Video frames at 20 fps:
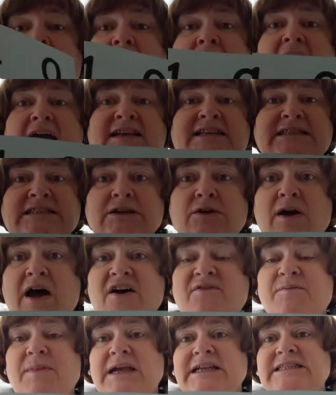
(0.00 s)
I still
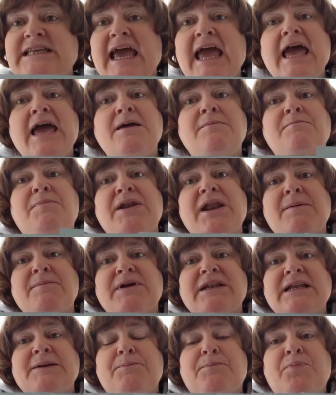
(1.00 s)
have my 10, but I'm
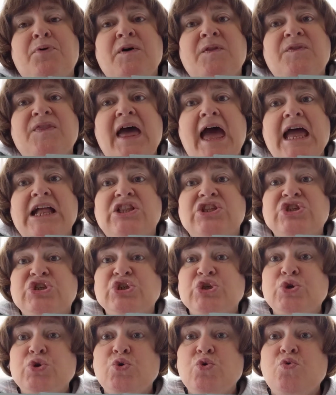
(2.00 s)
going to put that
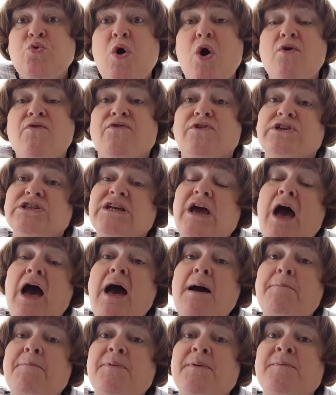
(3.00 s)
2 over
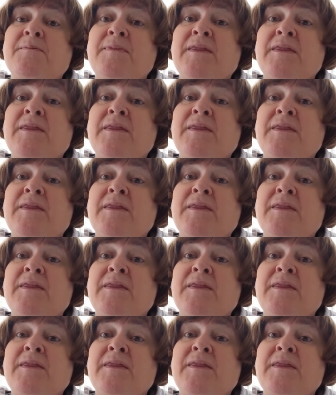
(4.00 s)
top.